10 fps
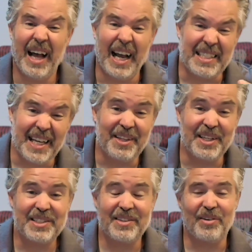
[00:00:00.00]
I said
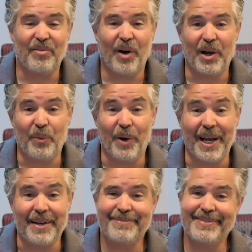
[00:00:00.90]
this the wrong
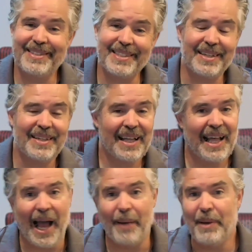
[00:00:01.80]
way. I